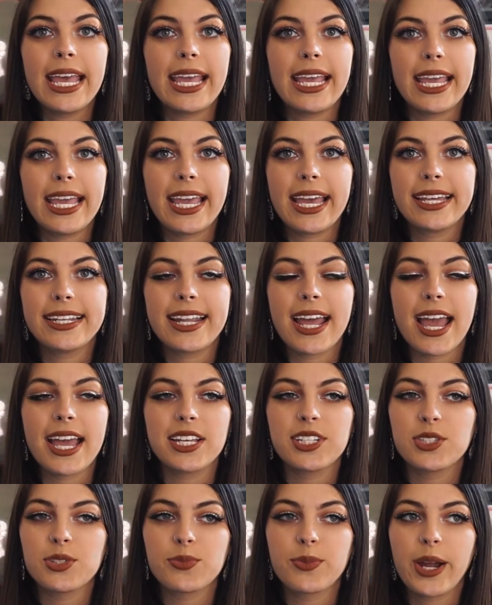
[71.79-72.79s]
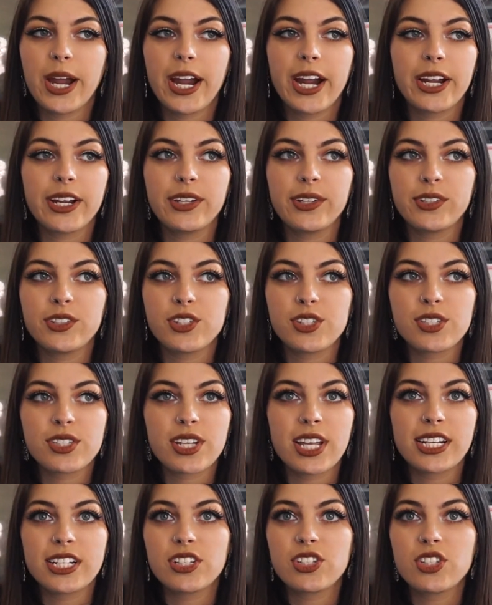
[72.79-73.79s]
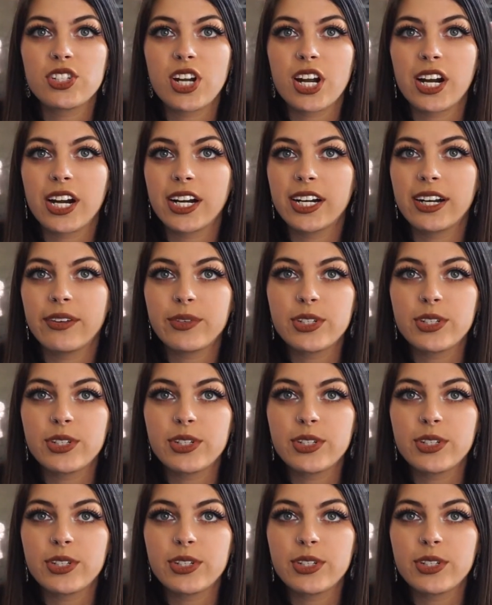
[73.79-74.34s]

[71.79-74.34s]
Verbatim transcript: And I swear you're just gonna start,